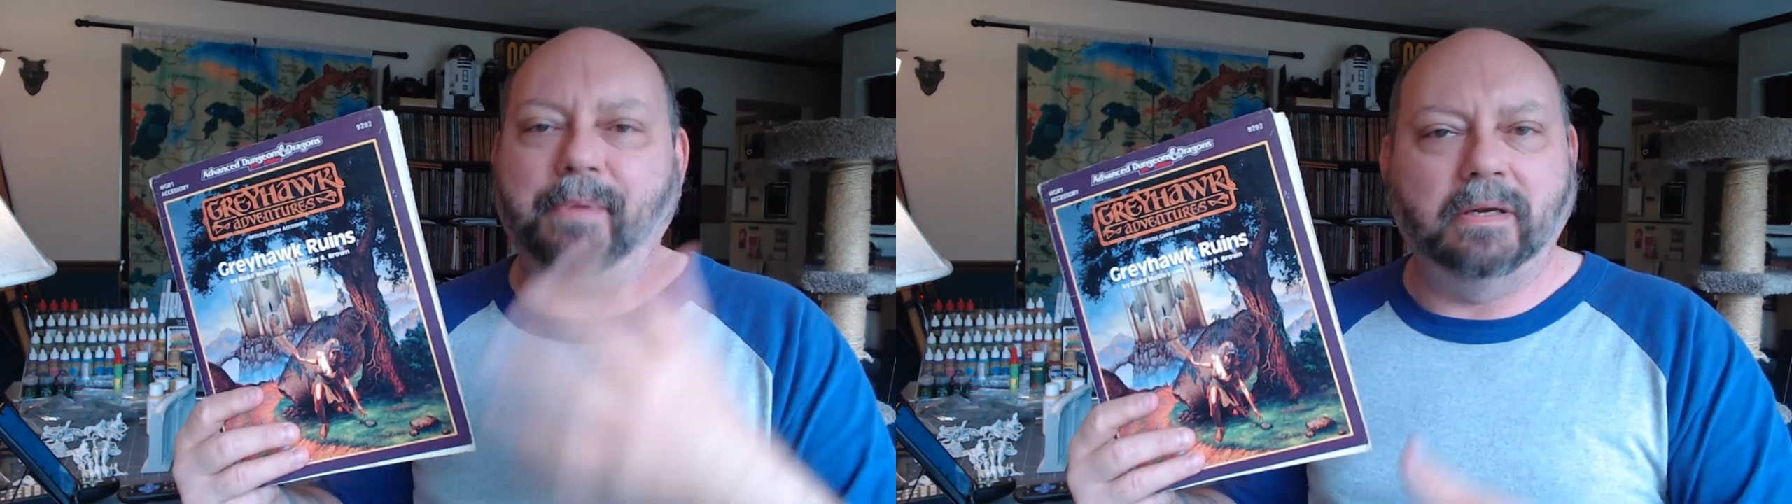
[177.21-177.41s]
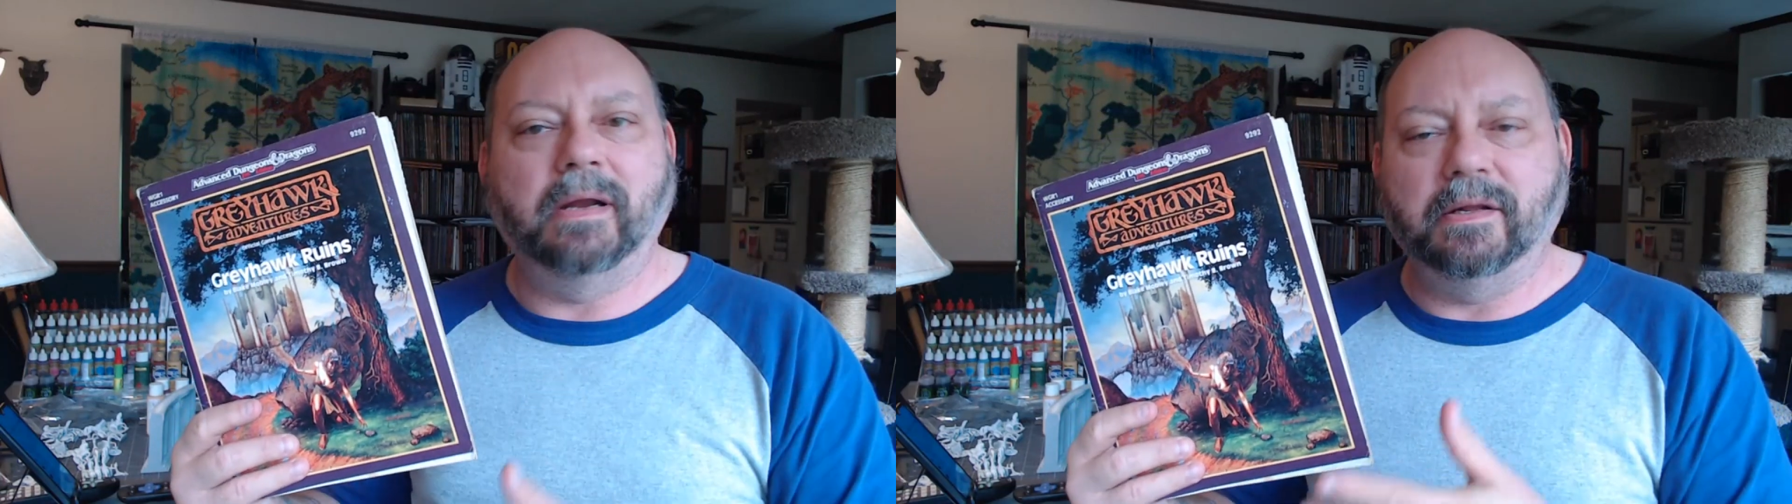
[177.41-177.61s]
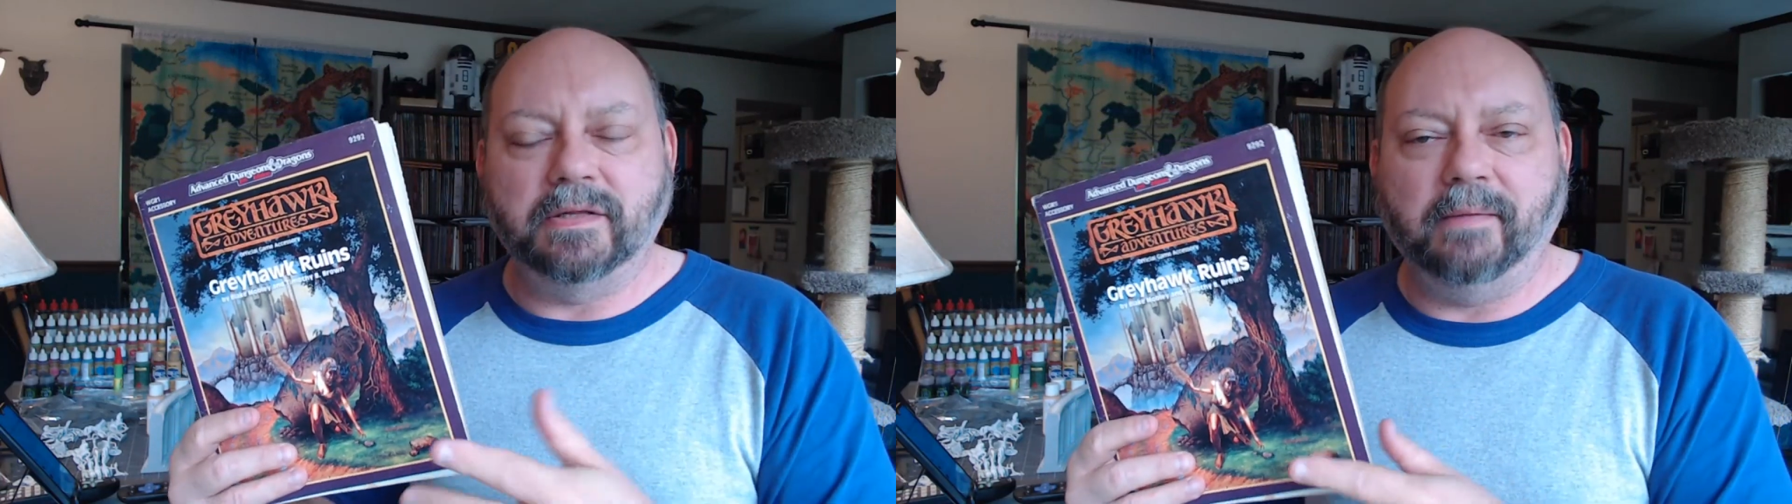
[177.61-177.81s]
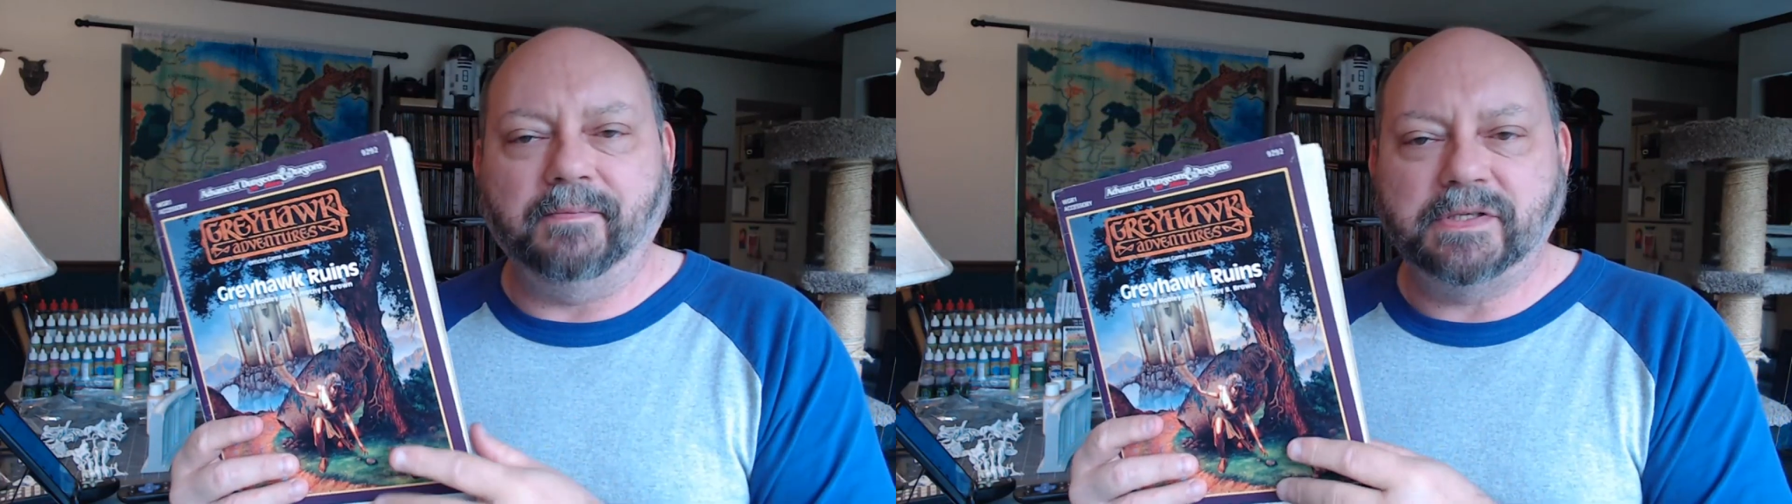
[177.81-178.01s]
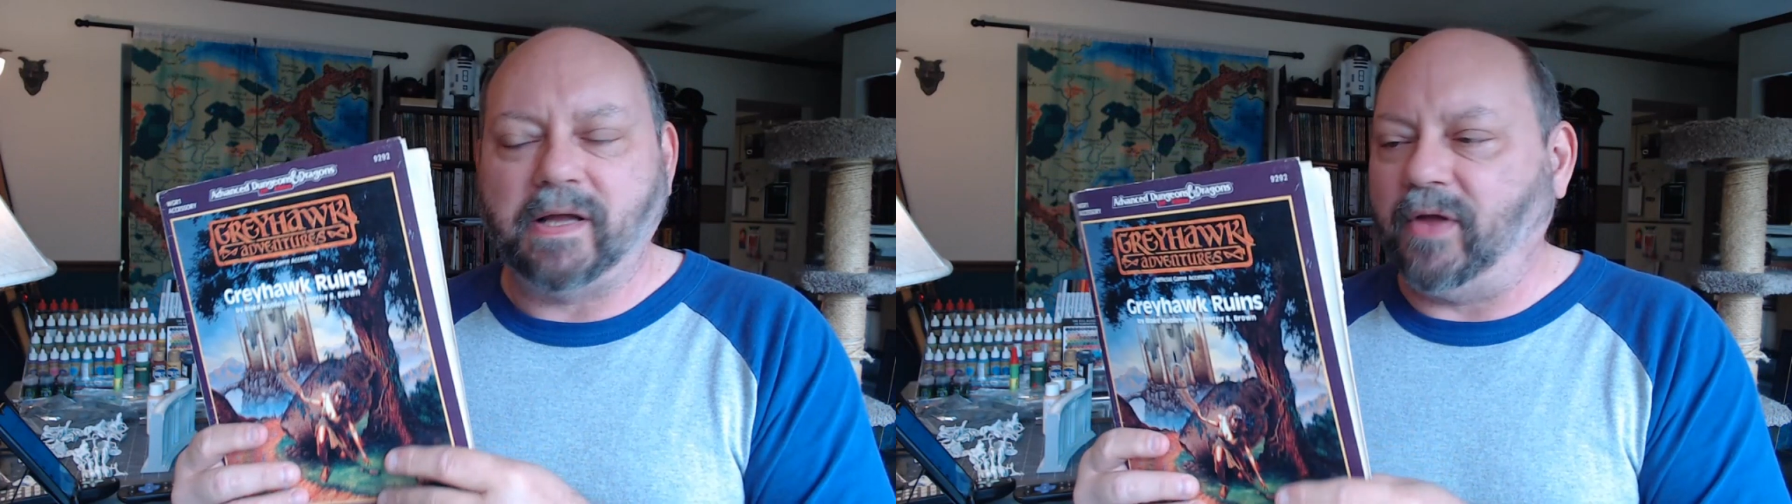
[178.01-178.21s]

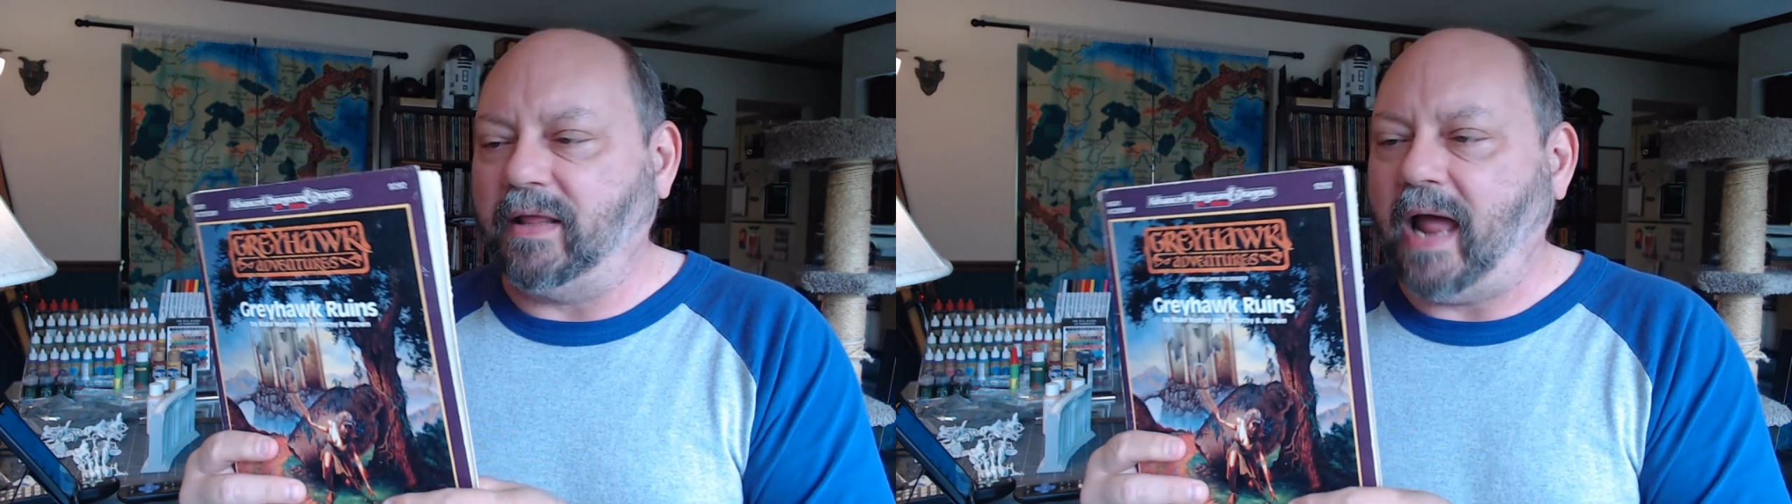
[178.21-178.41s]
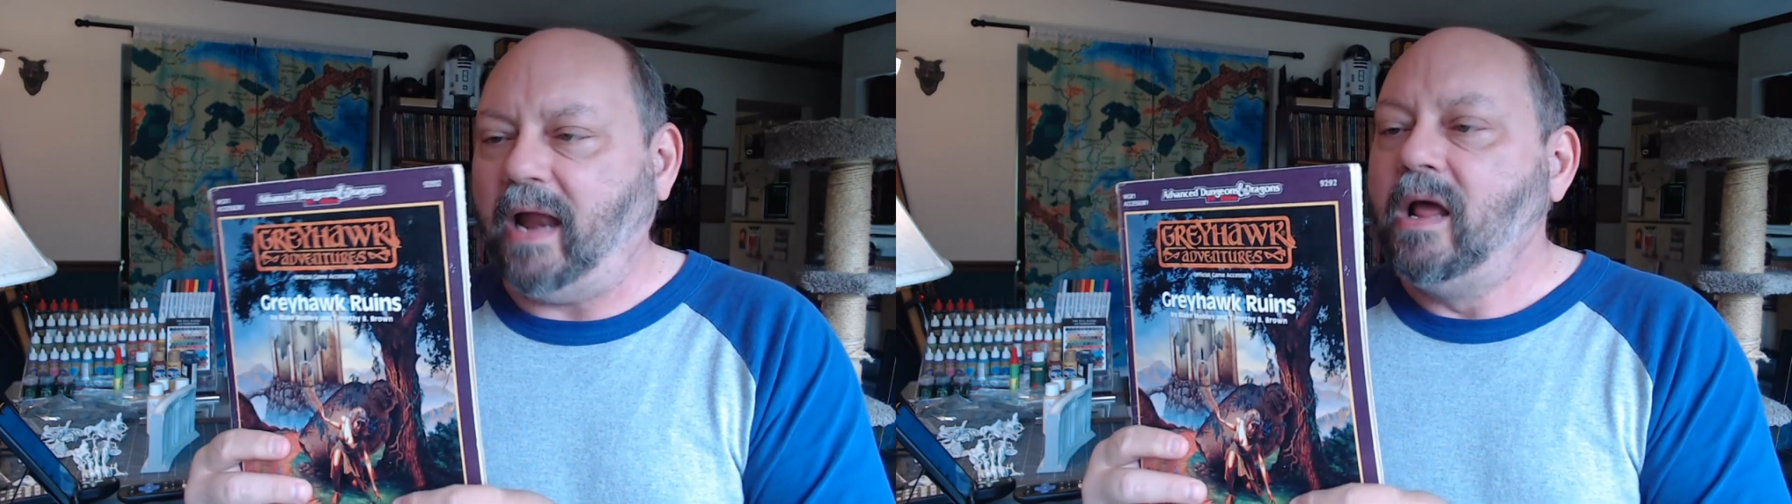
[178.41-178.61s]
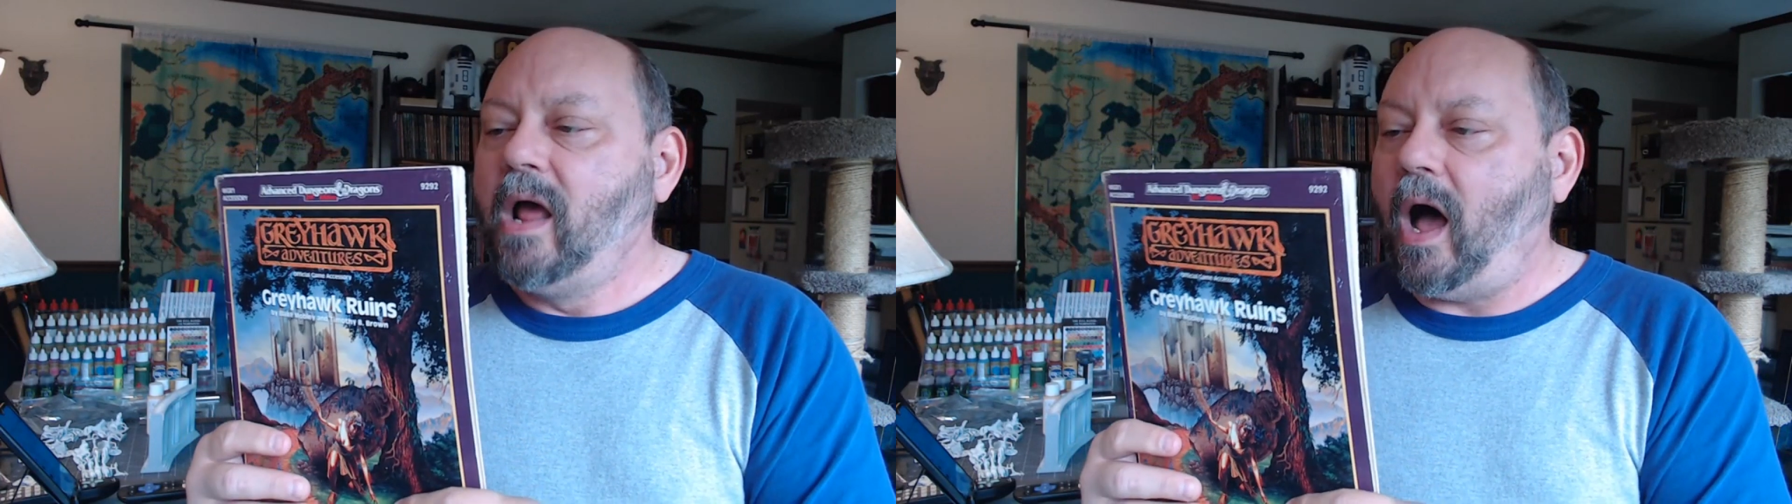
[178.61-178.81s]
and stuff like that.